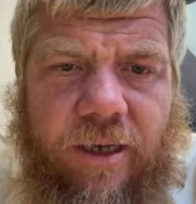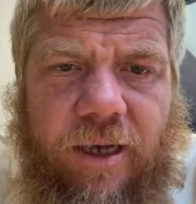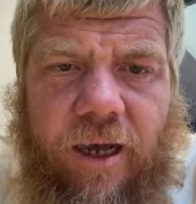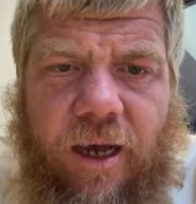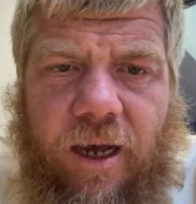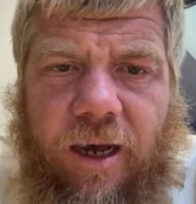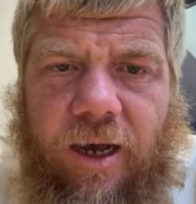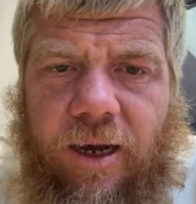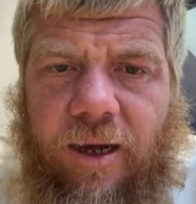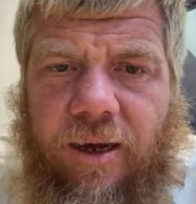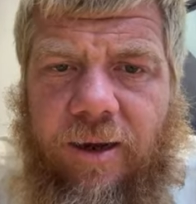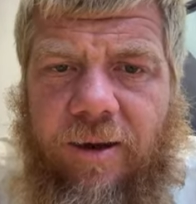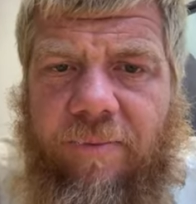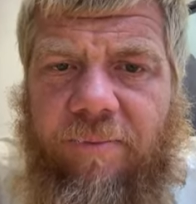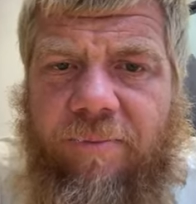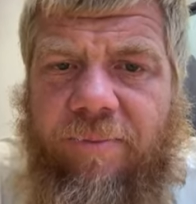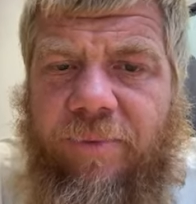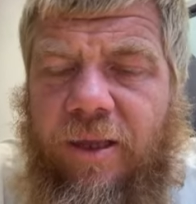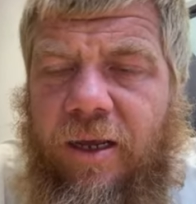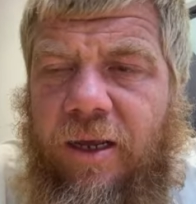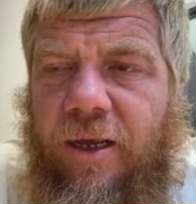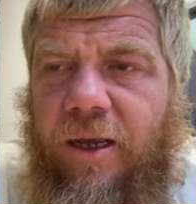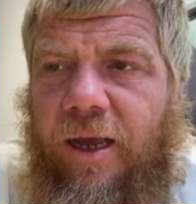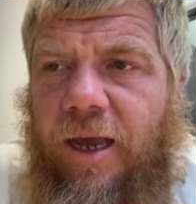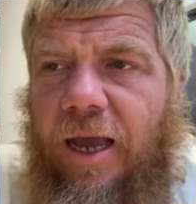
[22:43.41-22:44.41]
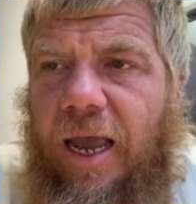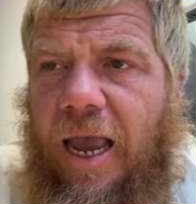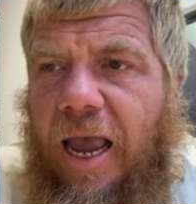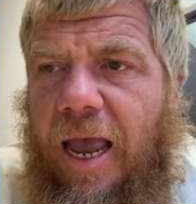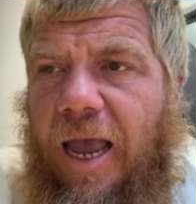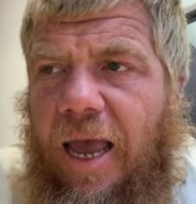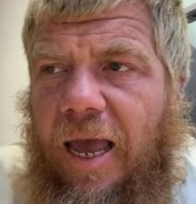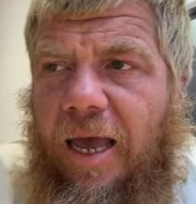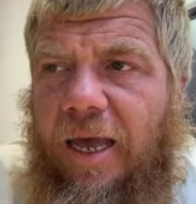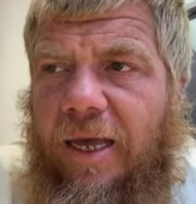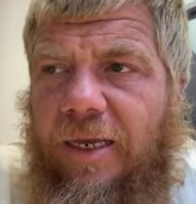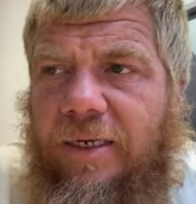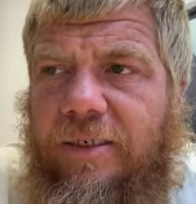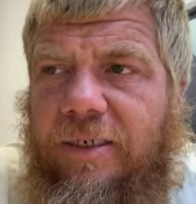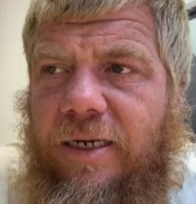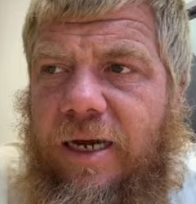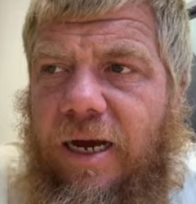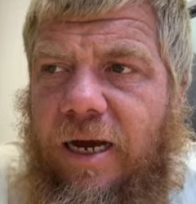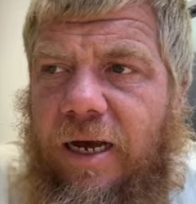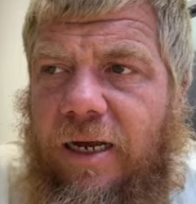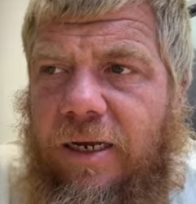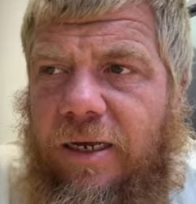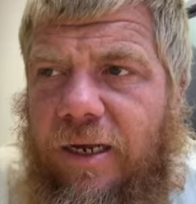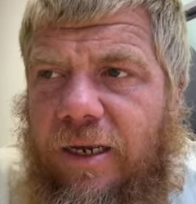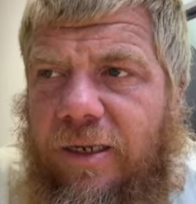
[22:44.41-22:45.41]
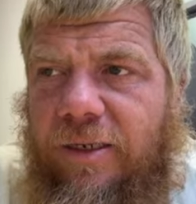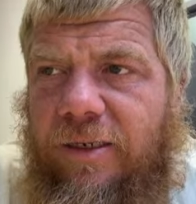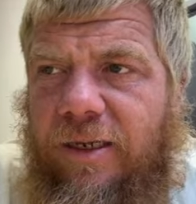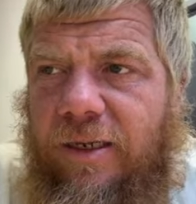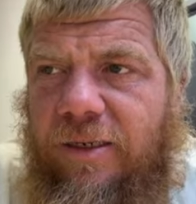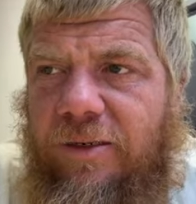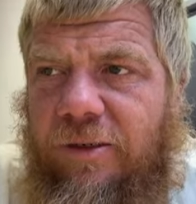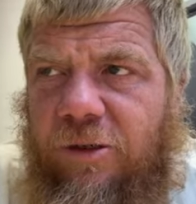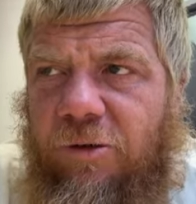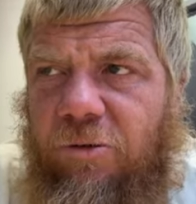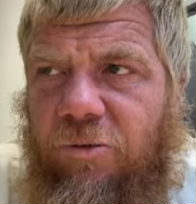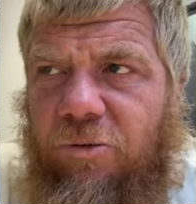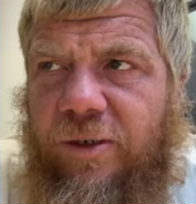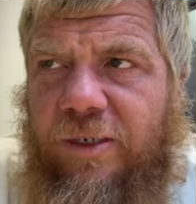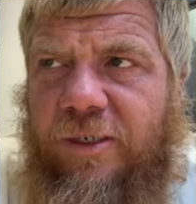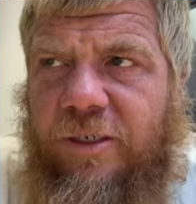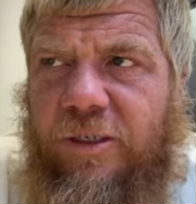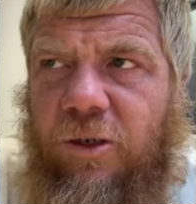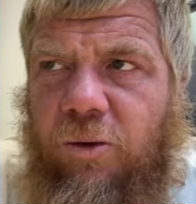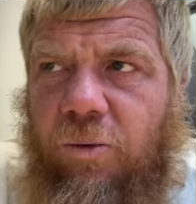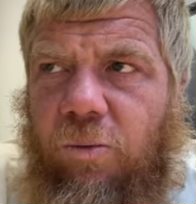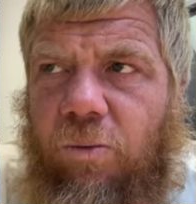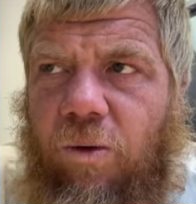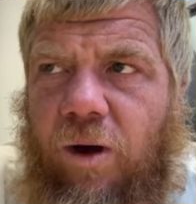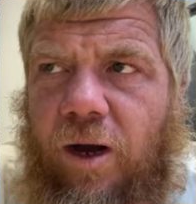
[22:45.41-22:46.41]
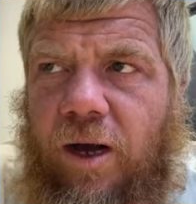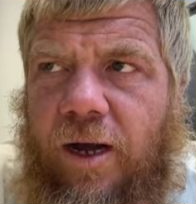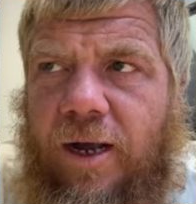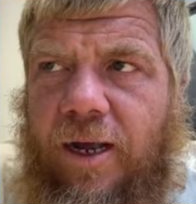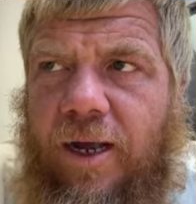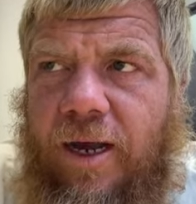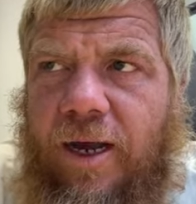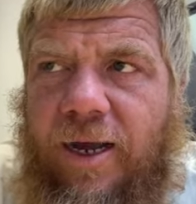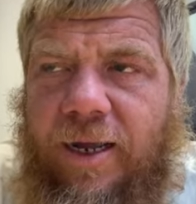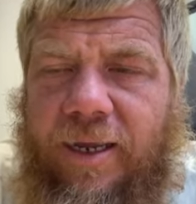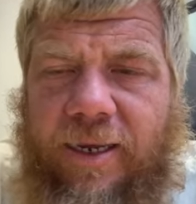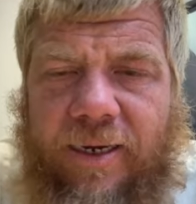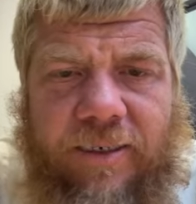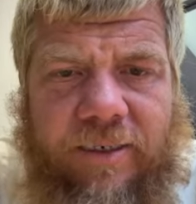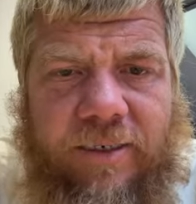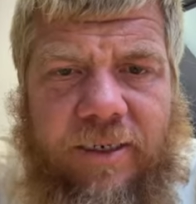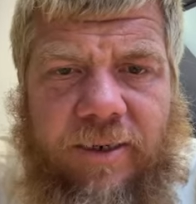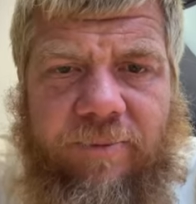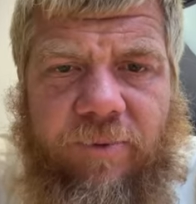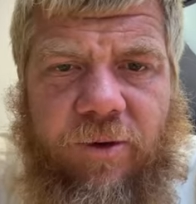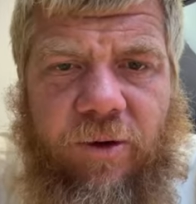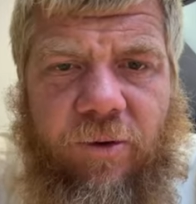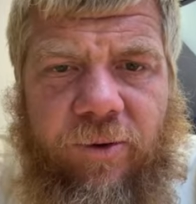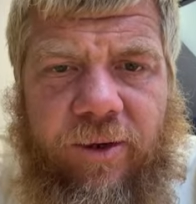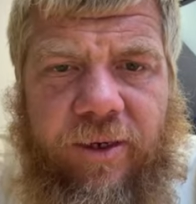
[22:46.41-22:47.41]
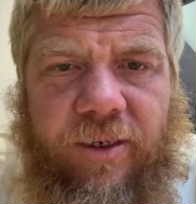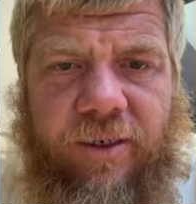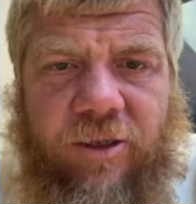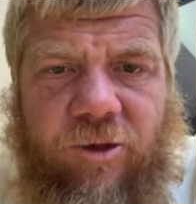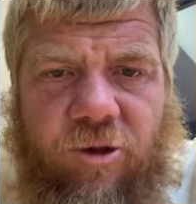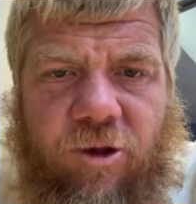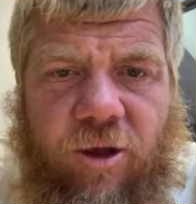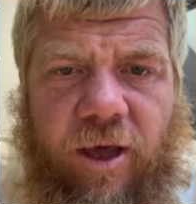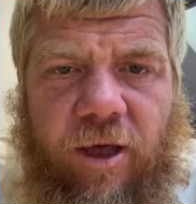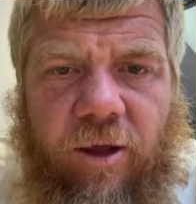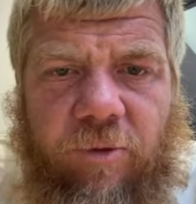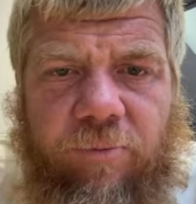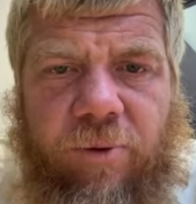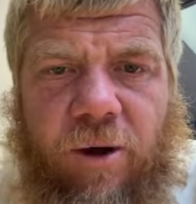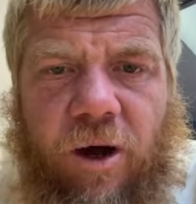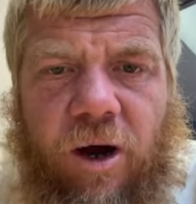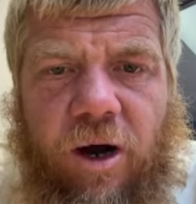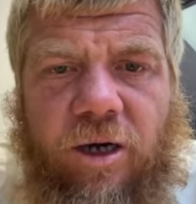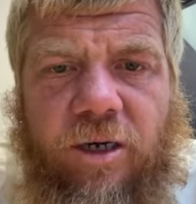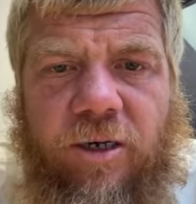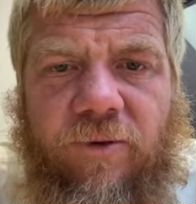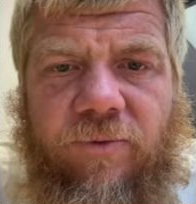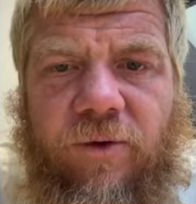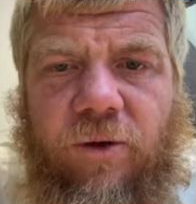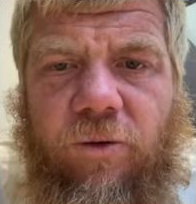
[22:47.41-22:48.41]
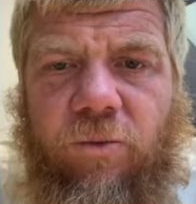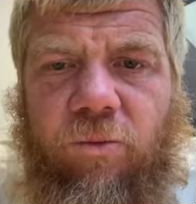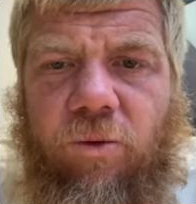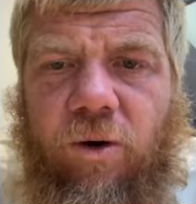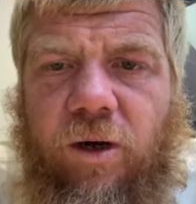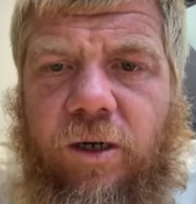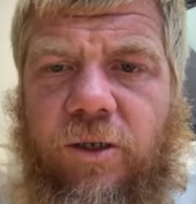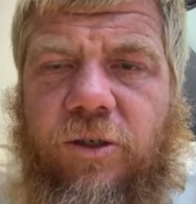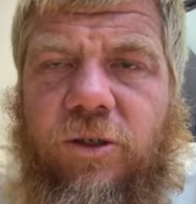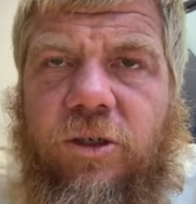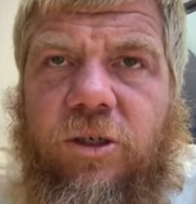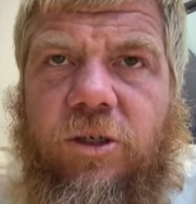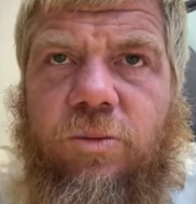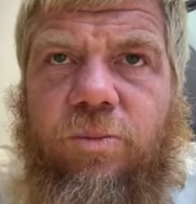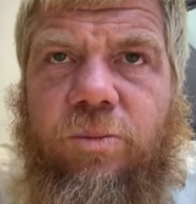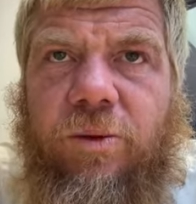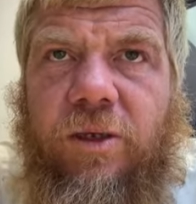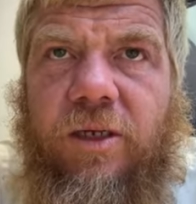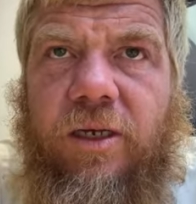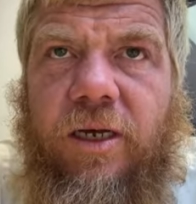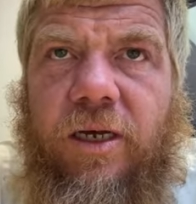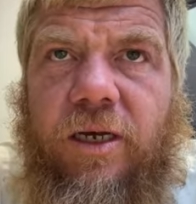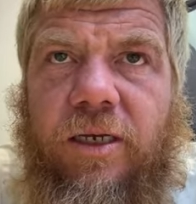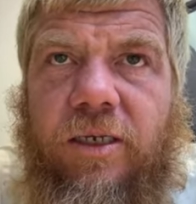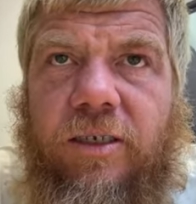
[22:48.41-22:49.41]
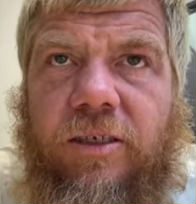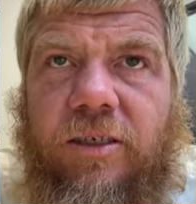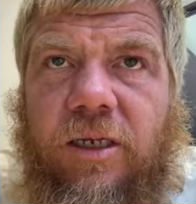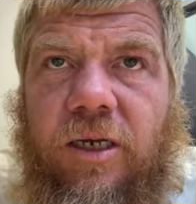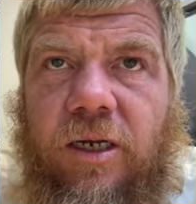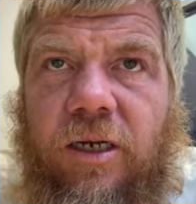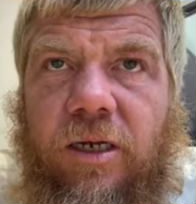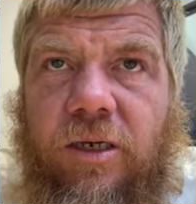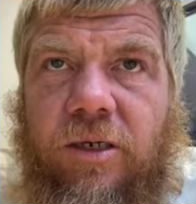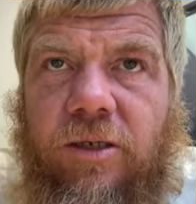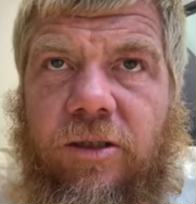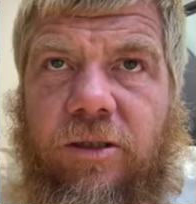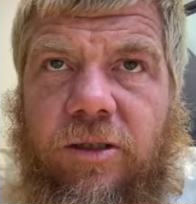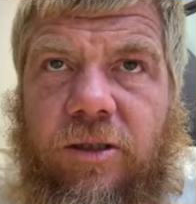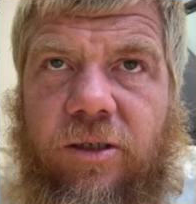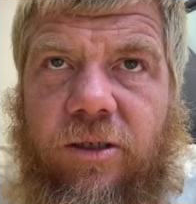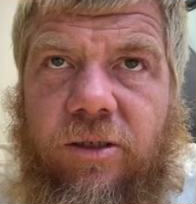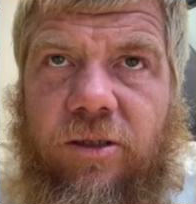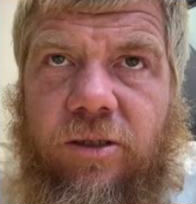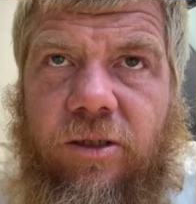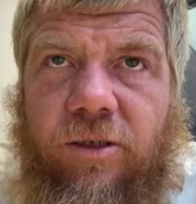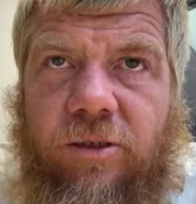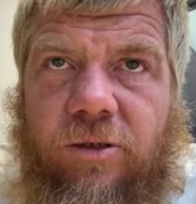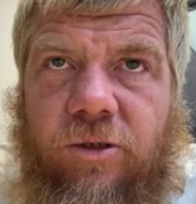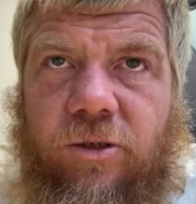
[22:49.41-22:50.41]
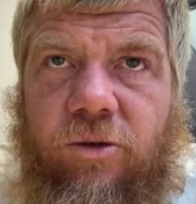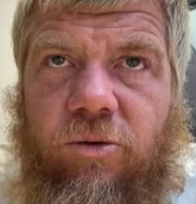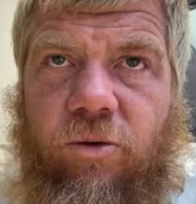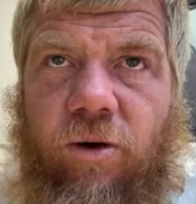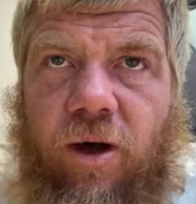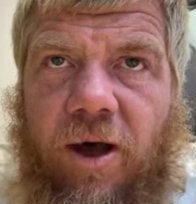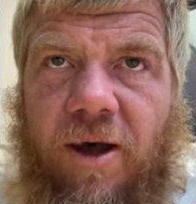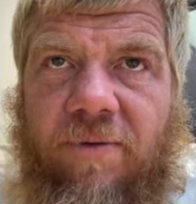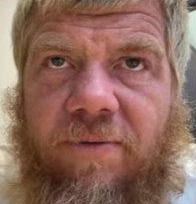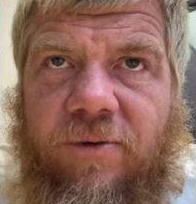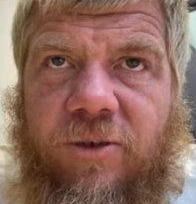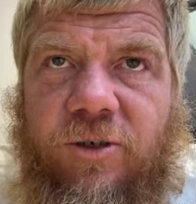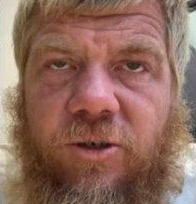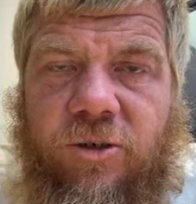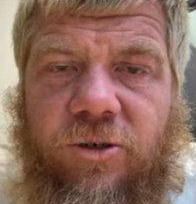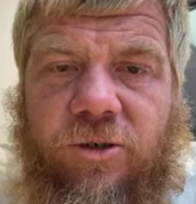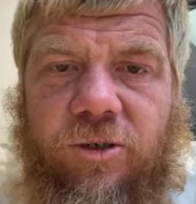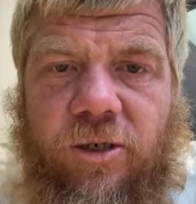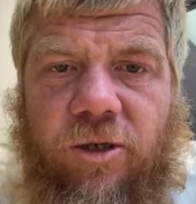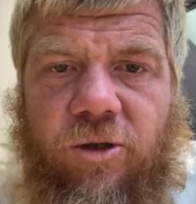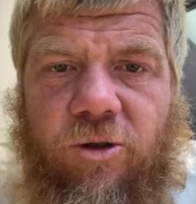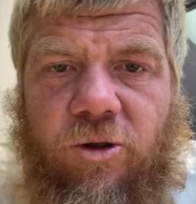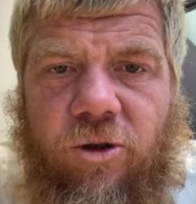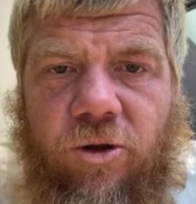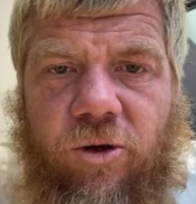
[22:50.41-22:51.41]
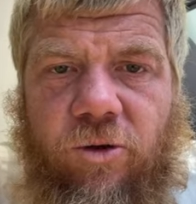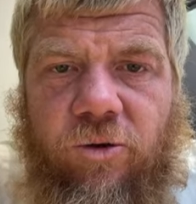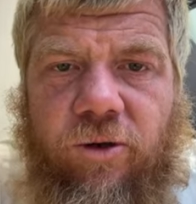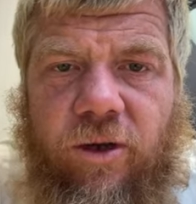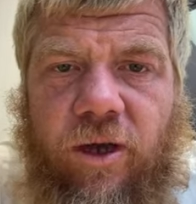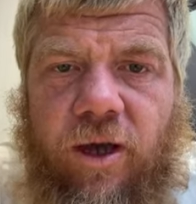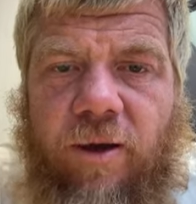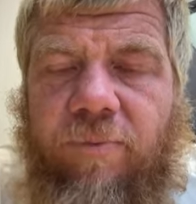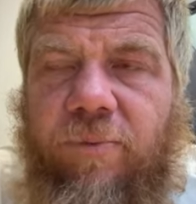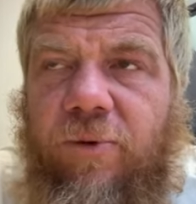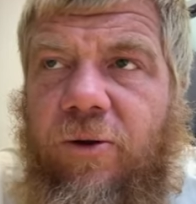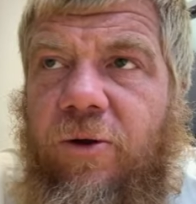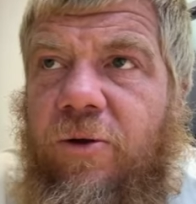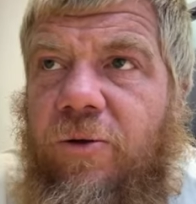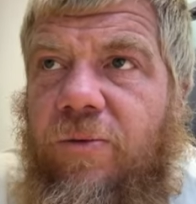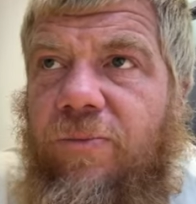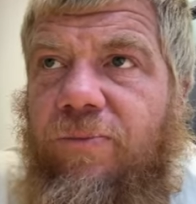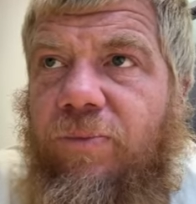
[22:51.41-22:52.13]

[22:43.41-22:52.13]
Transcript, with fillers: Um, and uh, the reason why I ended up going to jail, part of it was is because the the two officers that showed up,